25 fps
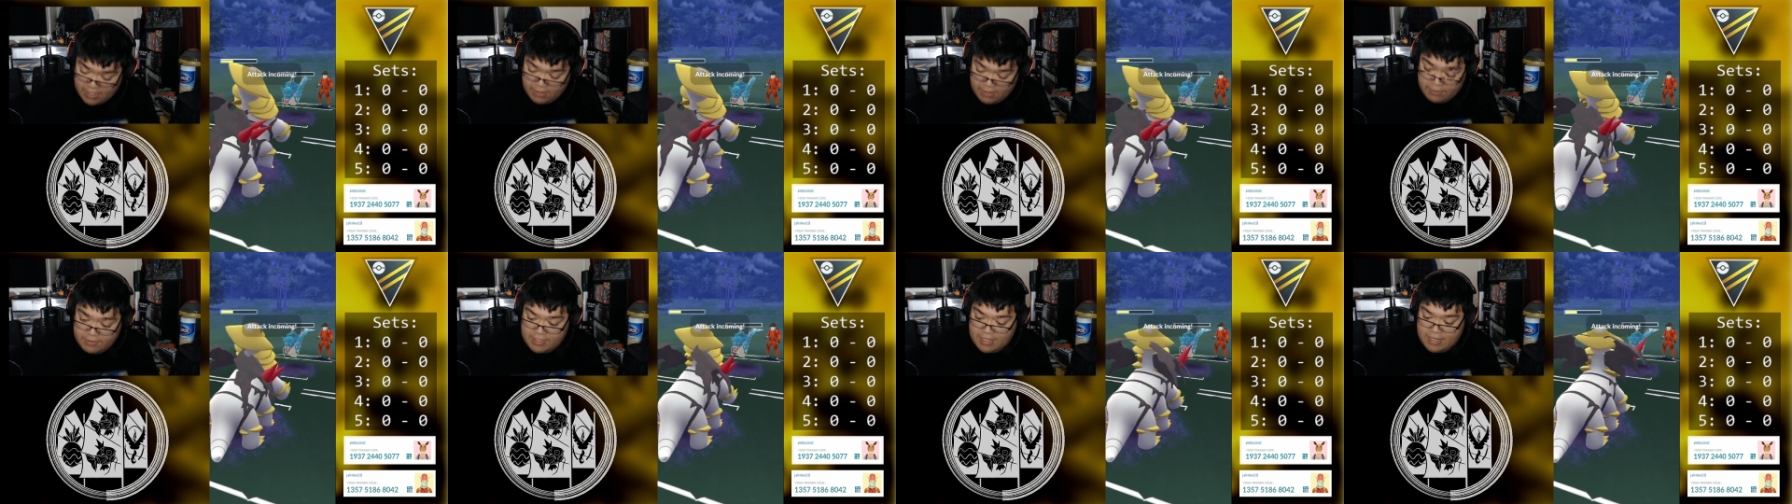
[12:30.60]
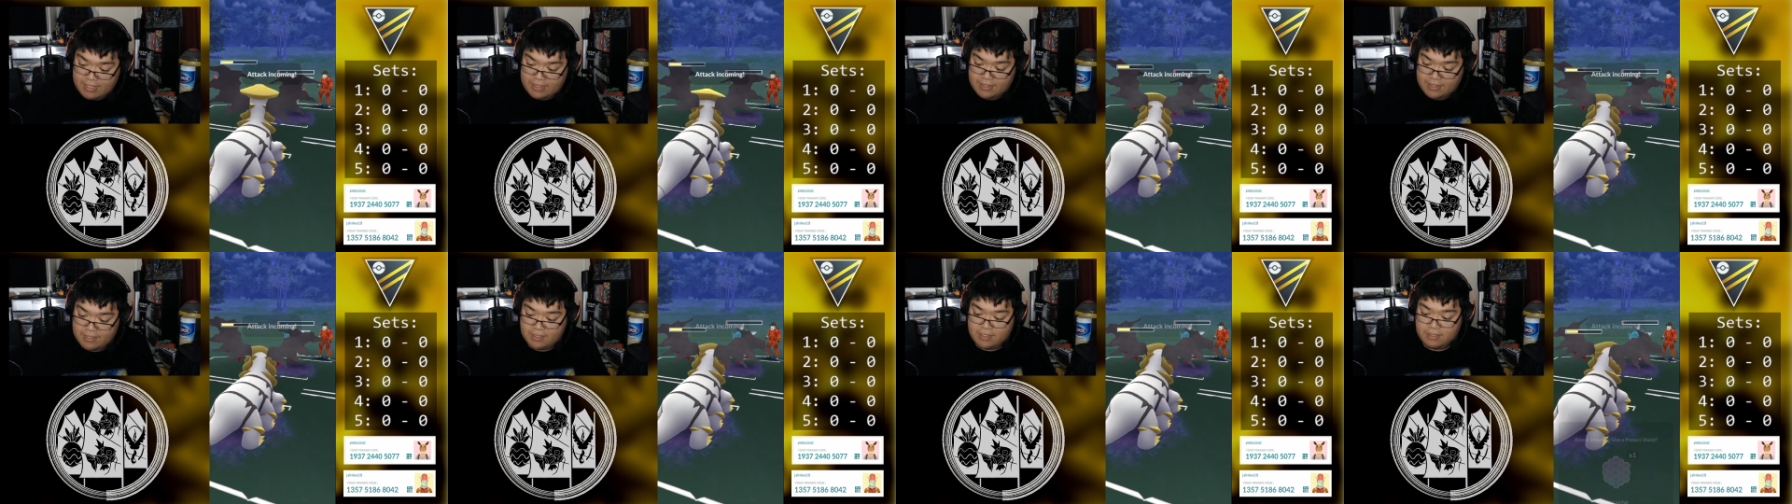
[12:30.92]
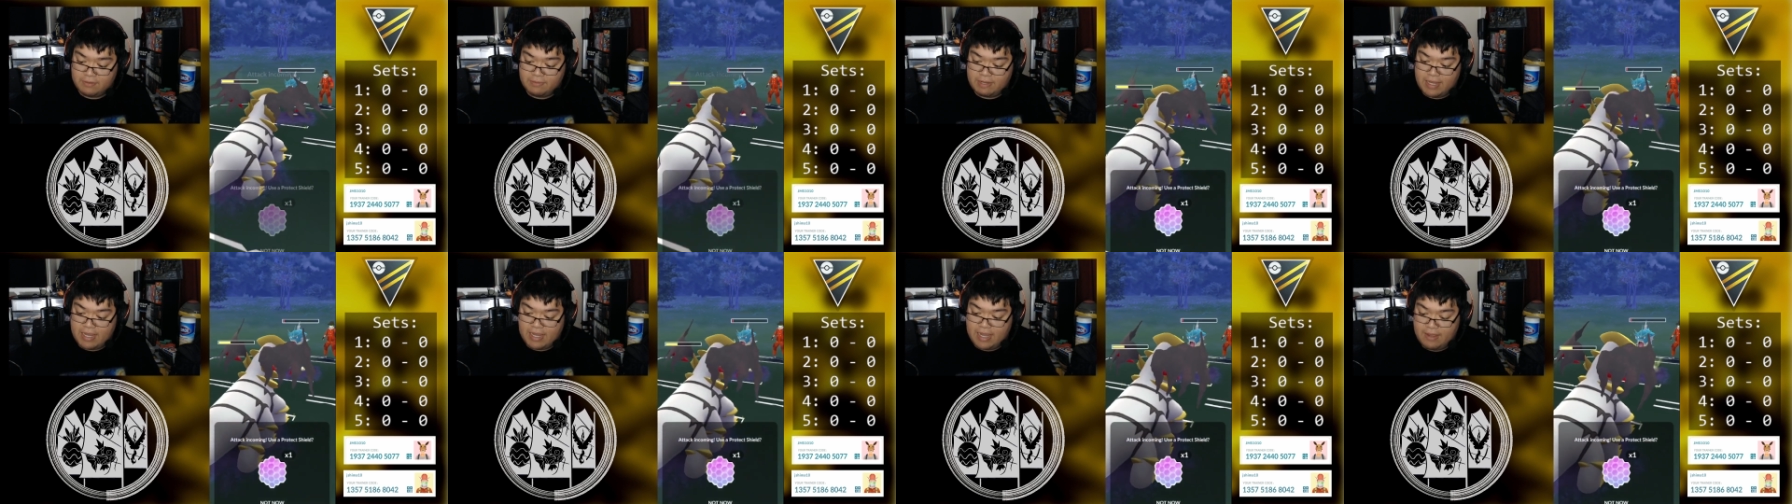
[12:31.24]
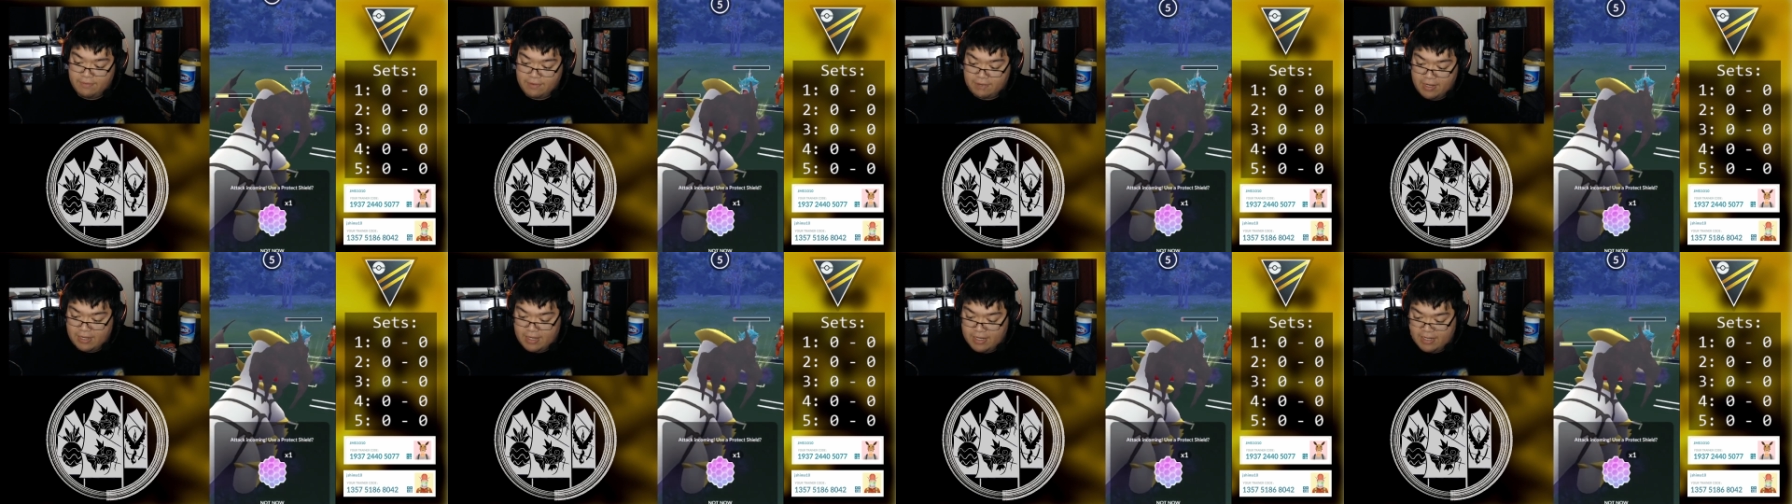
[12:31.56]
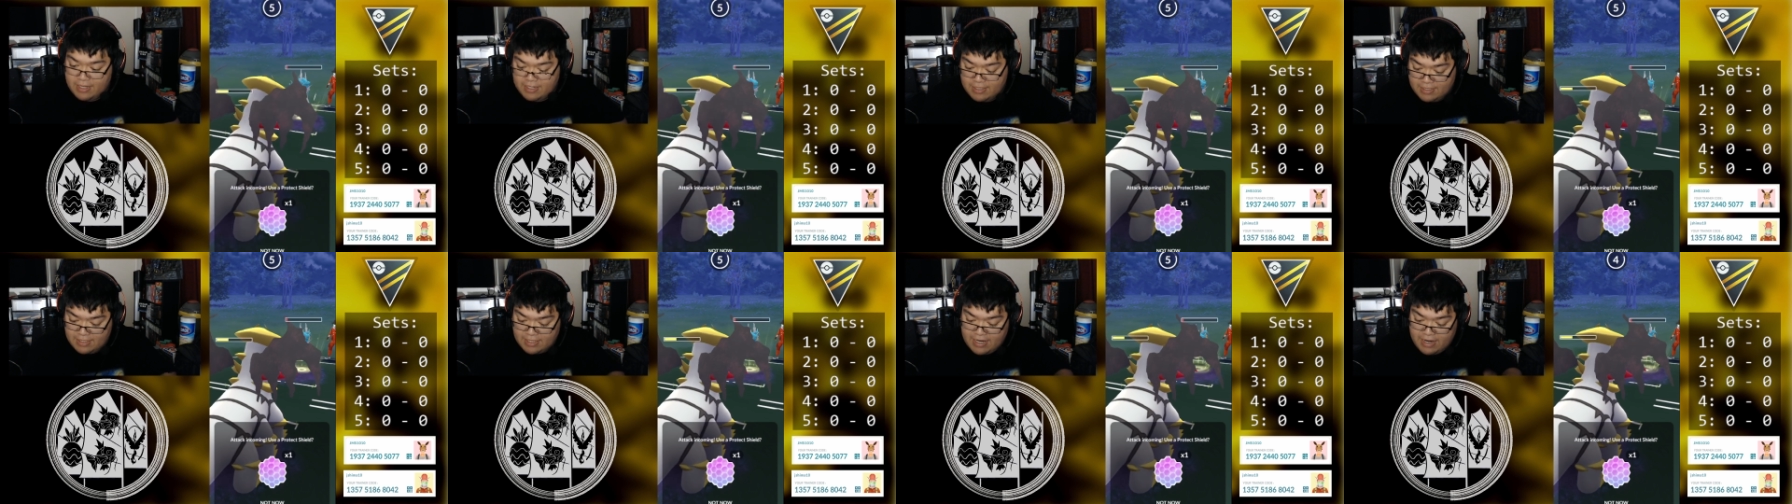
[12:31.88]
that though. We have
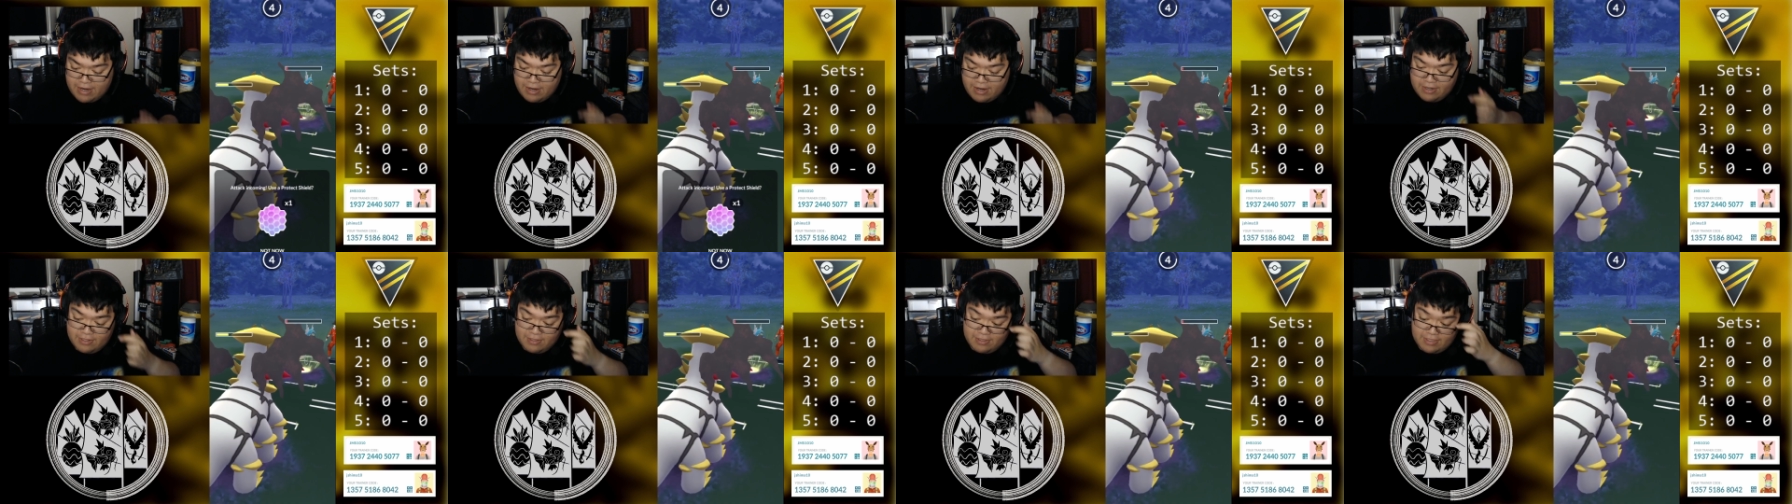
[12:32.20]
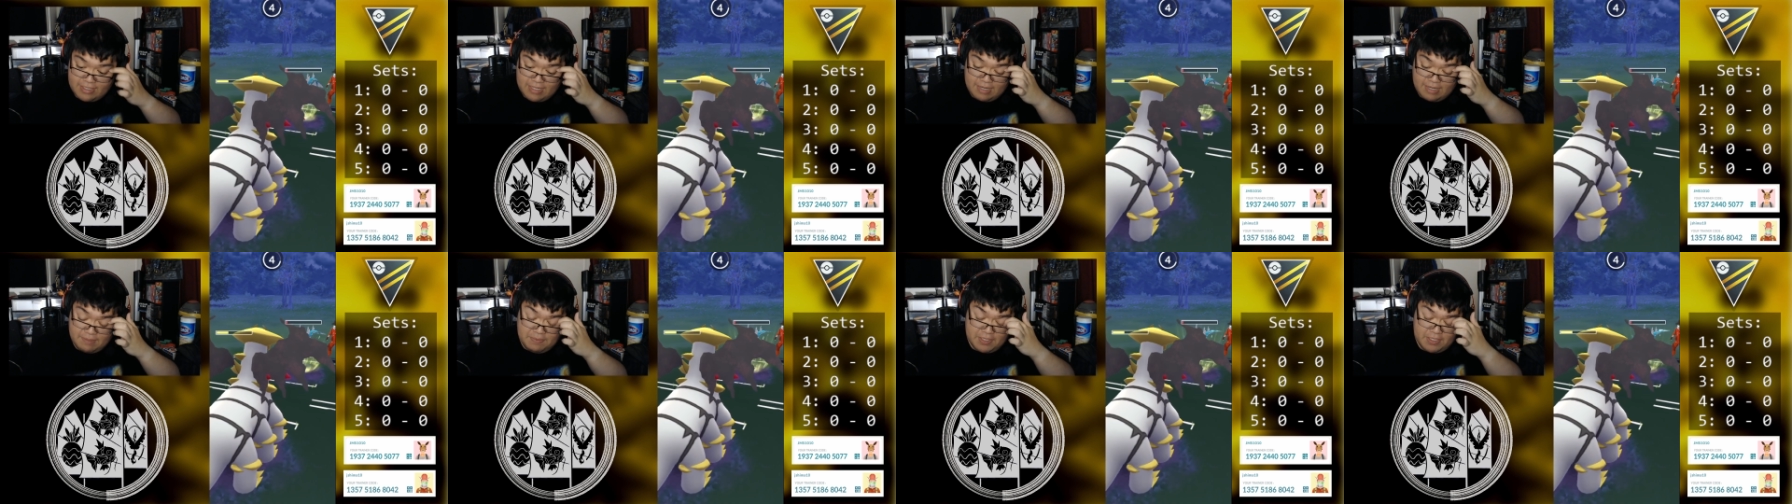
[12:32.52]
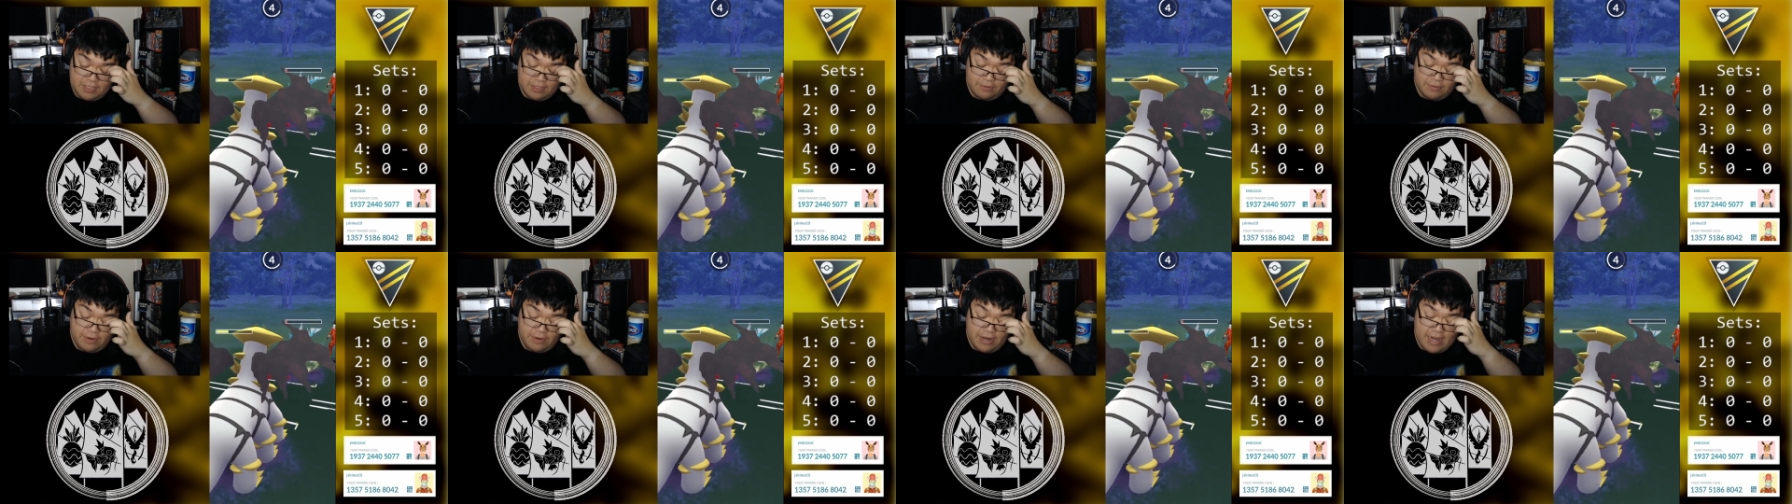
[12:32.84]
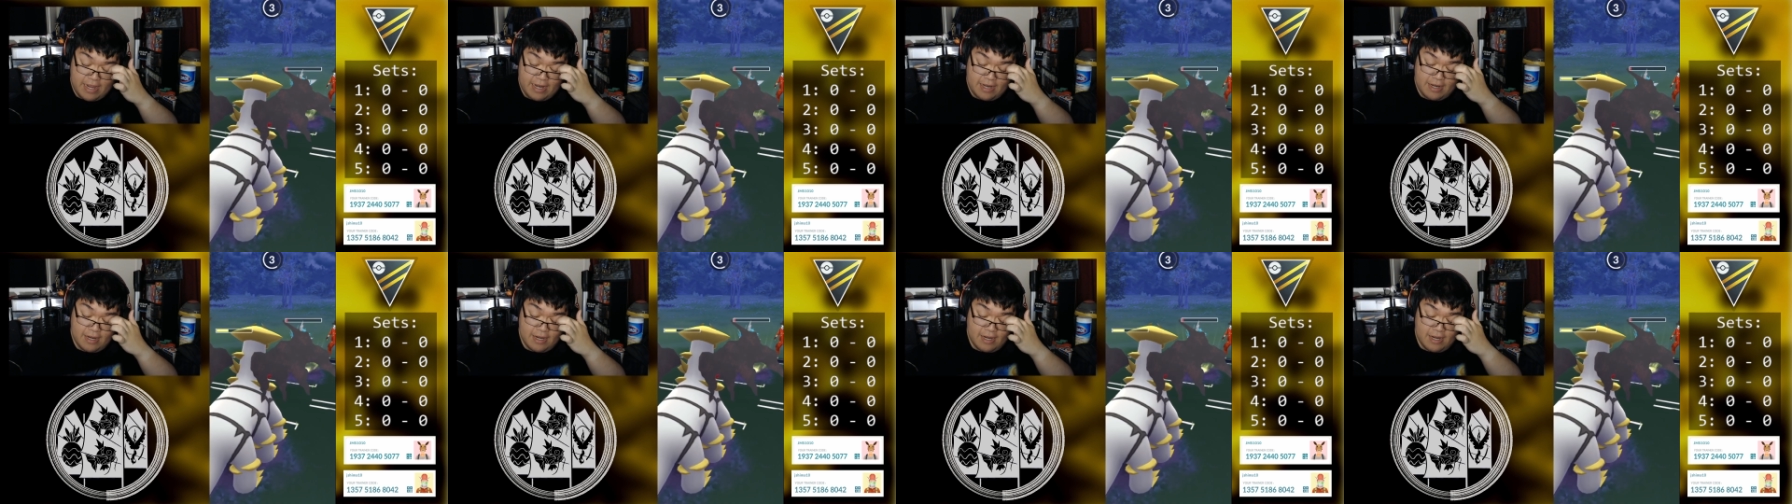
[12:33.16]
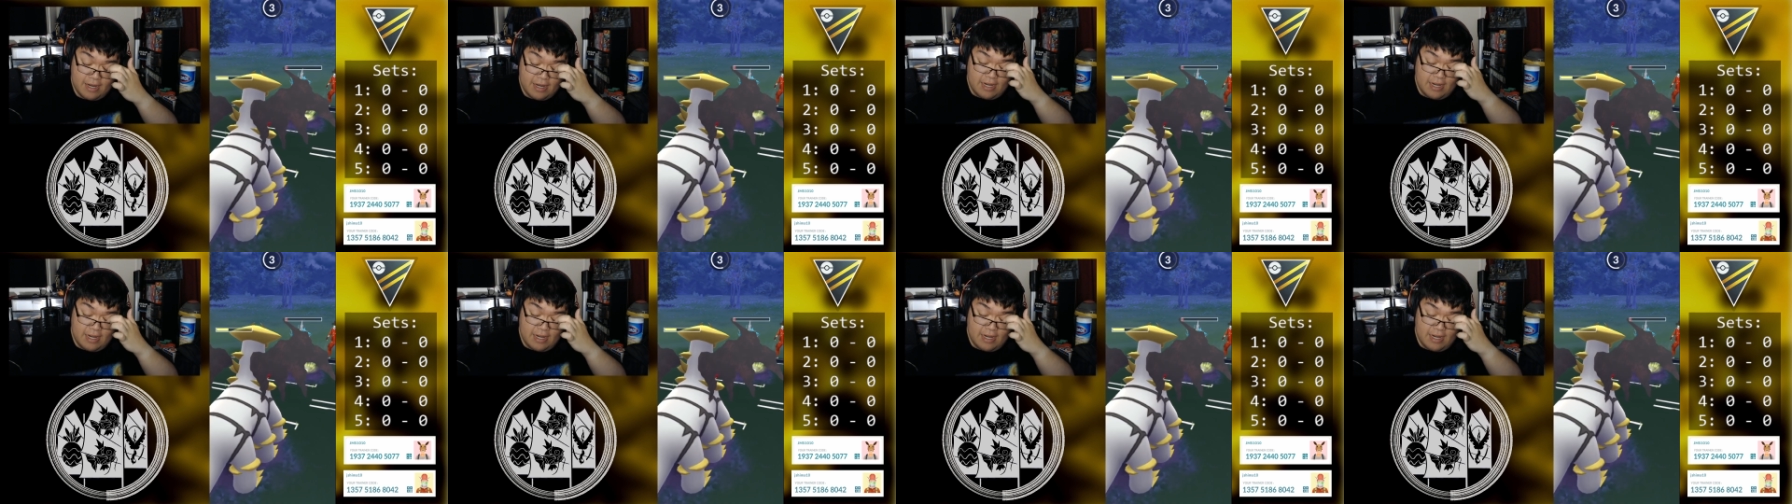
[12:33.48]
gotten Gyarados deep into the red.